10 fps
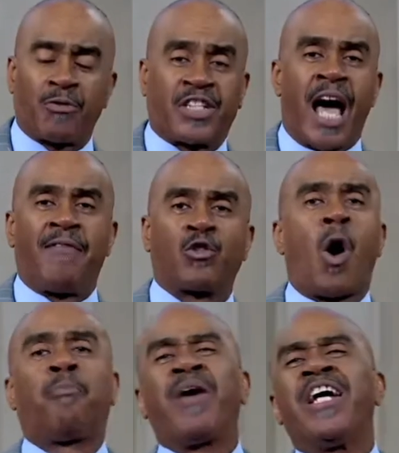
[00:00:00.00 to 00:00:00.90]
devils.
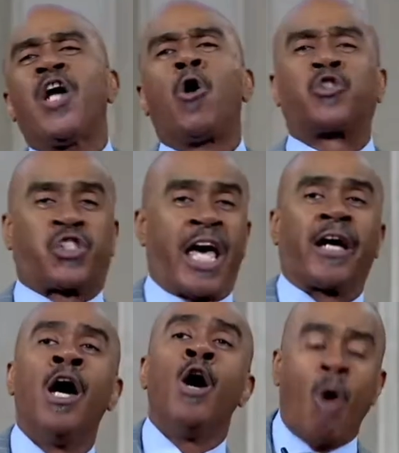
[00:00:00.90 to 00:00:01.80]
Won't be no sick.
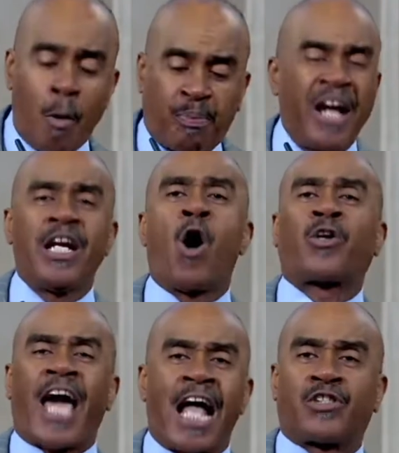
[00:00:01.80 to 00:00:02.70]
Won't be no
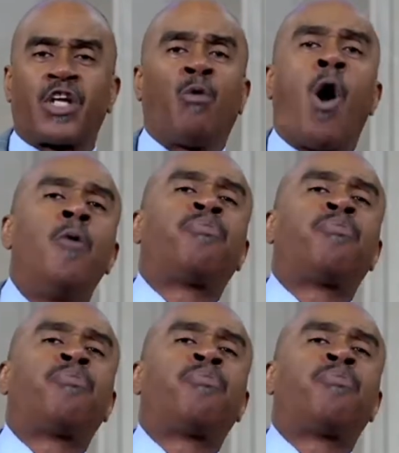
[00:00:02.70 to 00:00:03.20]
cancer. Won't be